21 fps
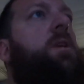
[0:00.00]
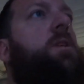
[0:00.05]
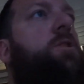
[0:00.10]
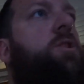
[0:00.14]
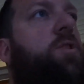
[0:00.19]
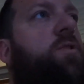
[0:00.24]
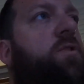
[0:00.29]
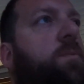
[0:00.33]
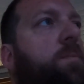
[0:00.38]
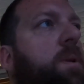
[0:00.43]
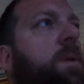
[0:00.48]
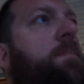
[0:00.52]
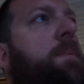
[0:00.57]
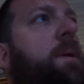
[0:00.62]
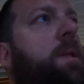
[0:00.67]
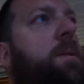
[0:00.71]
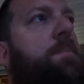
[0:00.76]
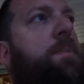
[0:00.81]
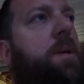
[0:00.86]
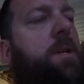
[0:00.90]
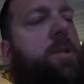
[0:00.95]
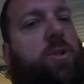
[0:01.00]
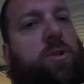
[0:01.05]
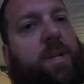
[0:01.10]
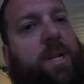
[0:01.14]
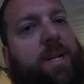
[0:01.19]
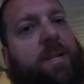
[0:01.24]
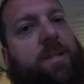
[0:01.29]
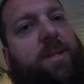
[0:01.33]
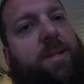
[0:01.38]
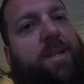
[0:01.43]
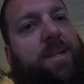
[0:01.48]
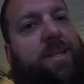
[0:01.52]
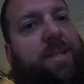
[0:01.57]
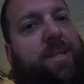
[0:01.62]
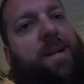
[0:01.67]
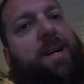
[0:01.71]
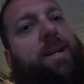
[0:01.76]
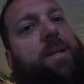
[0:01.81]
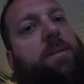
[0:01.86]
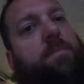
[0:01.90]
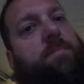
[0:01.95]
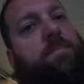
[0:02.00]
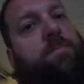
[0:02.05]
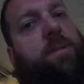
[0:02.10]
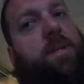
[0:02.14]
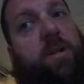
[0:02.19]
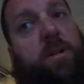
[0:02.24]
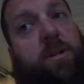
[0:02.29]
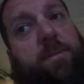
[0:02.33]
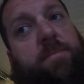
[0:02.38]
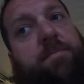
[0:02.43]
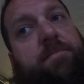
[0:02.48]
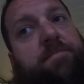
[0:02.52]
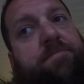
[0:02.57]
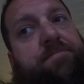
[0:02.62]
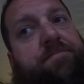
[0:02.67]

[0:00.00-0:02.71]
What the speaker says: just for me to buy the picture and get the design done.